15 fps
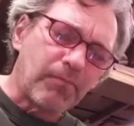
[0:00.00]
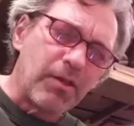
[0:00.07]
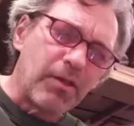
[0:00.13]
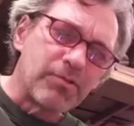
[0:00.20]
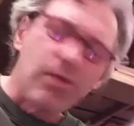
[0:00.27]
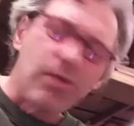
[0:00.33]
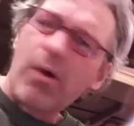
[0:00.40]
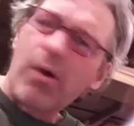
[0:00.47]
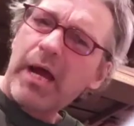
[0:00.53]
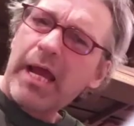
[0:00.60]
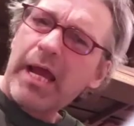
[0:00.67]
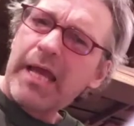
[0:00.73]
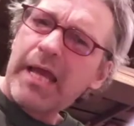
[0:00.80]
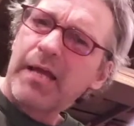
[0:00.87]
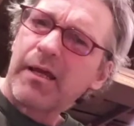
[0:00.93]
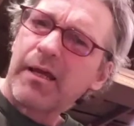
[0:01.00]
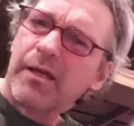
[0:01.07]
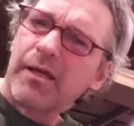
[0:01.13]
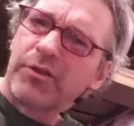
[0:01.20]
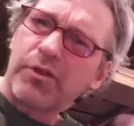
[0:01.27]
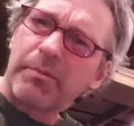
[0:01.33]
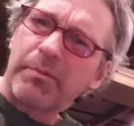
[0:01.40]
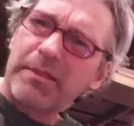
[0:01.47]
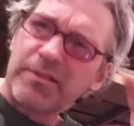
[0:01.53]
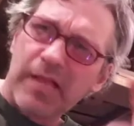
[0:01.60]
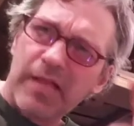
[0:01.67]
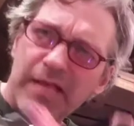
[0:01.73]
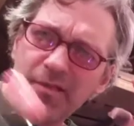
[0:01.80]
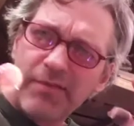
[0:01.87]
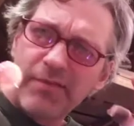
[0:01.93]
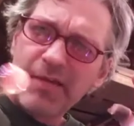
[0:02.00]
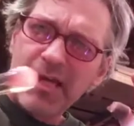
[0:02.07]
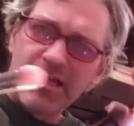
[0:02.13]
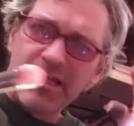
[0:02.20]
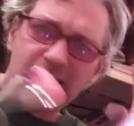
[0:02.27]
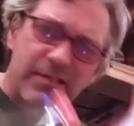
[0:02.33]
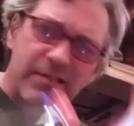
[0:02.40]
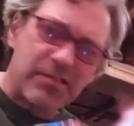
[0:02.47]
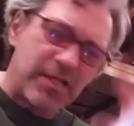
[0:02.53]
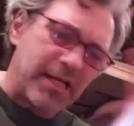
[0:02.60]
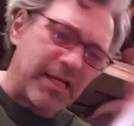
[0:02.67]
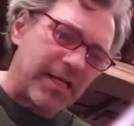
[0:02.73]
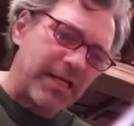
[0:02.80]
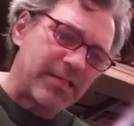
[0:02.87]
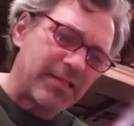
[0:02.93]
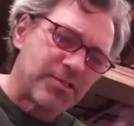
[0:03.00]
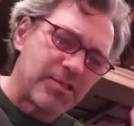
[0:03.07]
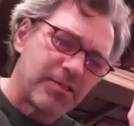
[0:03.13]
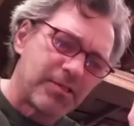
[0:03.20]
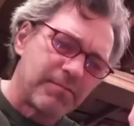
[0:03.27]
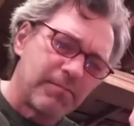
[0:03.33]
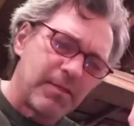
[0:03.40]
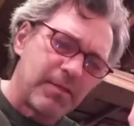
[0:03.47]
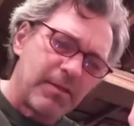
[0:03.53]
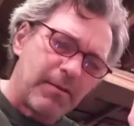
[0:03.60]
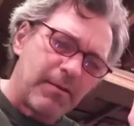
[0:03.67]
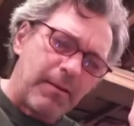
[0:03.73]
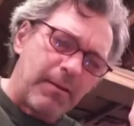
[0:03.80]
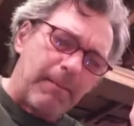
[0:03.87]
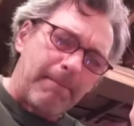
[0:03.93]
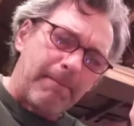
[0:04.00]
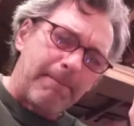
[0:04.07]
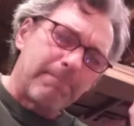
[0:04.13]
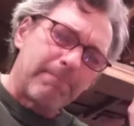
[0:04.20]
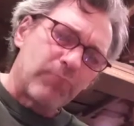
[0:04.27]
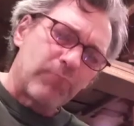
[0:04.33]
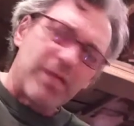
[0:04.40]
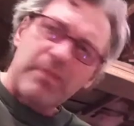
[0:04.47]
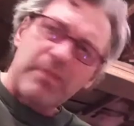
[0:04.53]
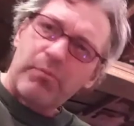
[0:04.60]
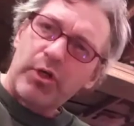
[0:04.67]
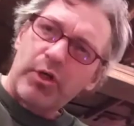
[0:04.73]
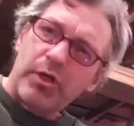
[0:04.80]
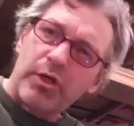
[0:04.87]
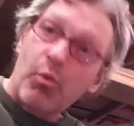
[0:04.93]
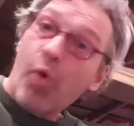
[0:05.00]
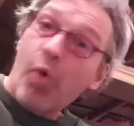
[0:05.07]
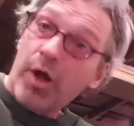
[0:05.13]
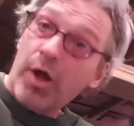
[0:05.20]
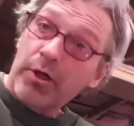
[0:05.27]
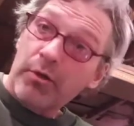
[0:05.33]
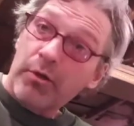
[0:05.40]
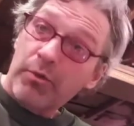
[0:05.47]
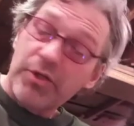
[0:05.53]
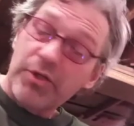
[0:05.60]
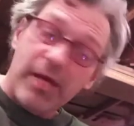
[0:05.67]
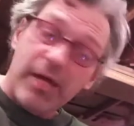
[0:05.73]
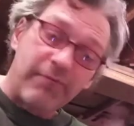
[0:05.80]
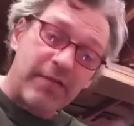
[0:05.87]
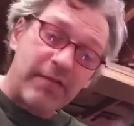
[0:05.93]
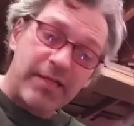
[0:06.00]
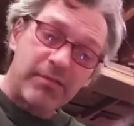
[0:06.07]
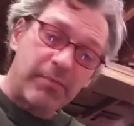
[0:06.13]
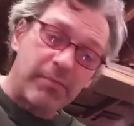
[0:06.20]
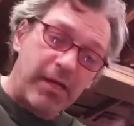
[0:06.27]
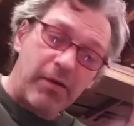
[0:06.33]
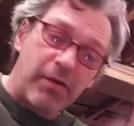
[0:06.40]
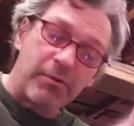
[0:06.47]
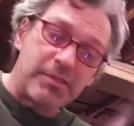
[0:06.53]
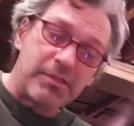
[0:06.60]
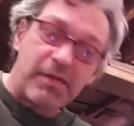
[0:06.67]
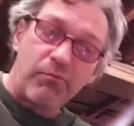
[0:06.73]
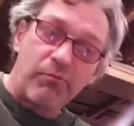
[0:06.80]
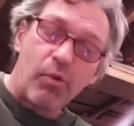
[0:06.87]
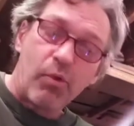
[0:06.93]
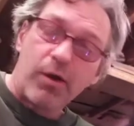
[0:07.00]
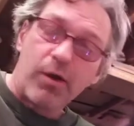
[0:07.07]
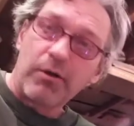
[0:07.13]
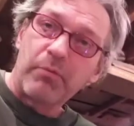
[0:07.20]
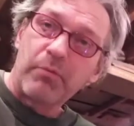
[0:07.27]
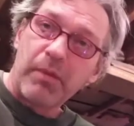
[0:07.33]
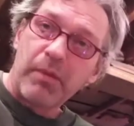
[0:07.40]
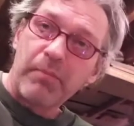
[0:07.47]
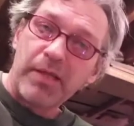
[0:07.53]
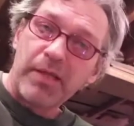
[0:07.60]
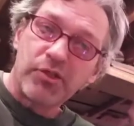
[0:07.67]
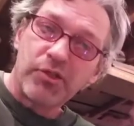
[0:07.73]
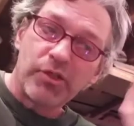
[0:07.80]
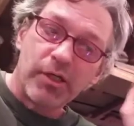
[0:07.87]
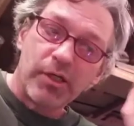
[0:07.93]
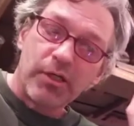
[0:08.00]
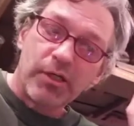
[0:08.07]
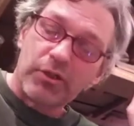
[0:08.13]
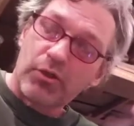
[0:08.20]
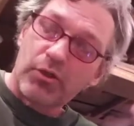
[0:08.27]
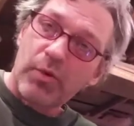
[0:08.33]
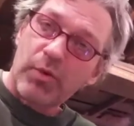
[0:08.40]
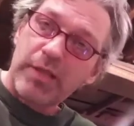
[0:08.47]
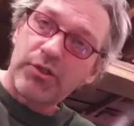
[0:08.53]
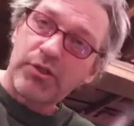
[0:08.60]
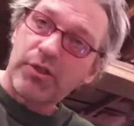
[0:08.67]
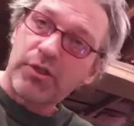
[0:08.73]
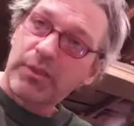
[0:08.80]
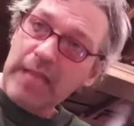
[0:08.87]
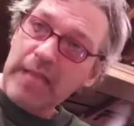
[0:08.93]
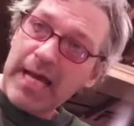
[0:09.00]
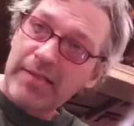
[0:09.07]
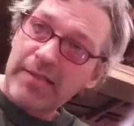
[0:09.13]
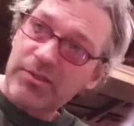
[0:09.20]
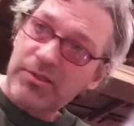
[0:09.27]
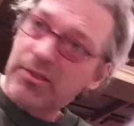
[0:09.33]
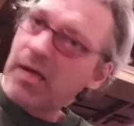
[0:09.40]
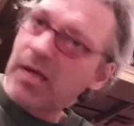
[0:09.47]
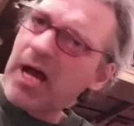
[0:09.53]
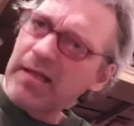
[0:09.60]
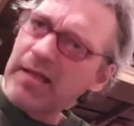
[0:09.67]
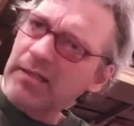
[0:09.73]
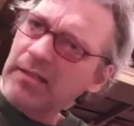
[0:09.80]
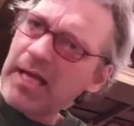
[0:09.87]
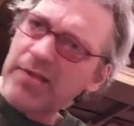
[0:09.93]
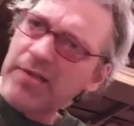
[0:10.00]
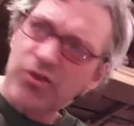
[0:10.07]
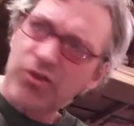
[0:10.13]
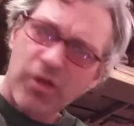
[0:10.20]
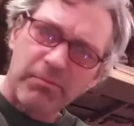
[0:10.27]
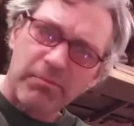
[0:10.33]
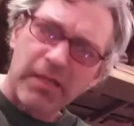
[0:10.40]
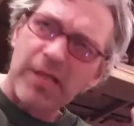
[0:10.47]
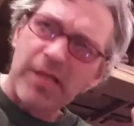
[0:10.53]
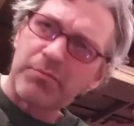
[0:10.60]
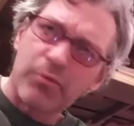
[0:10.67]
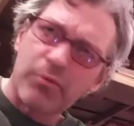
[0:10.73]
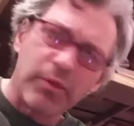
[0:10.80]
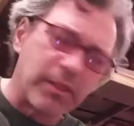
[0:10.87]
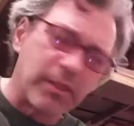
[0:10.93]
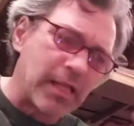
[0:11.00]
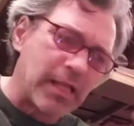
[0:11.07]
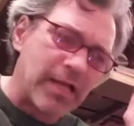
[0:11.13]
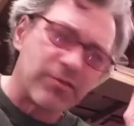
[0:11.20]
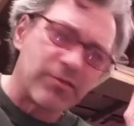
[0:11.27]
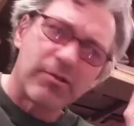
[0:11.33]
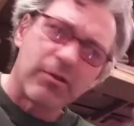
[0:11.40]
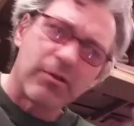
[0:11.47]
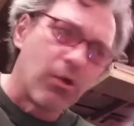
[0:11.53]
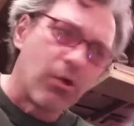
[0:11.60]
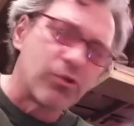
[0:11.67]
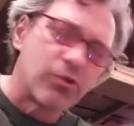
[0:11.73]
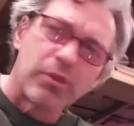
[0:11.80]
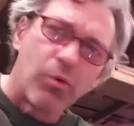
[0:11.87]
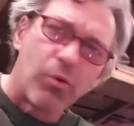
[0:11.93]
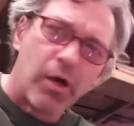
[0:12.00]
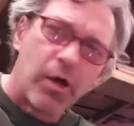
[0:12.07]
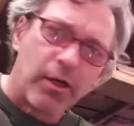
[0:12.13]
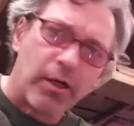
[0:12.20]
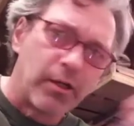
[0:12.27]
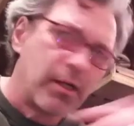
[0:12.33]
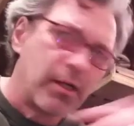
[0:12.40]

So I took a piece of glass off the end of this and it hissed as I put it in water, which I have next to me. I always have water on my bench to quench glass, hot glass, sharp glass, broken glass, goes in the water